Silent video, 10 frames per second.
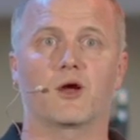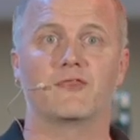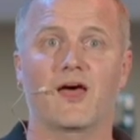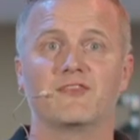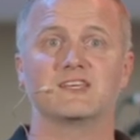and
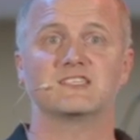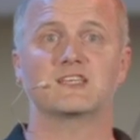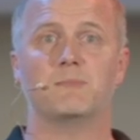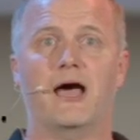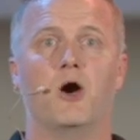that this
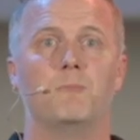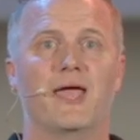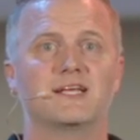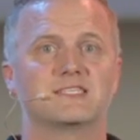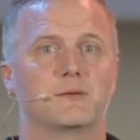somehow
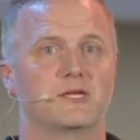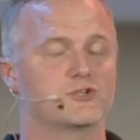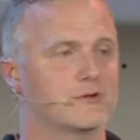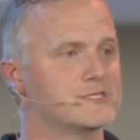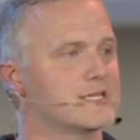makes them
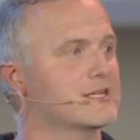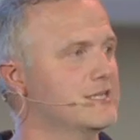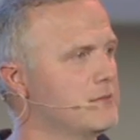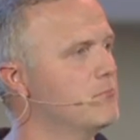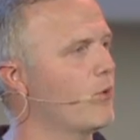
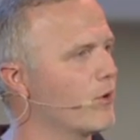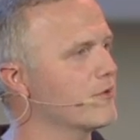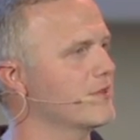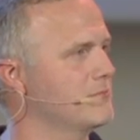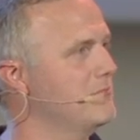intrinsically
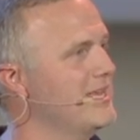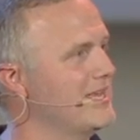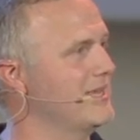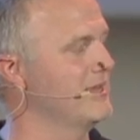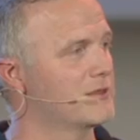more than me.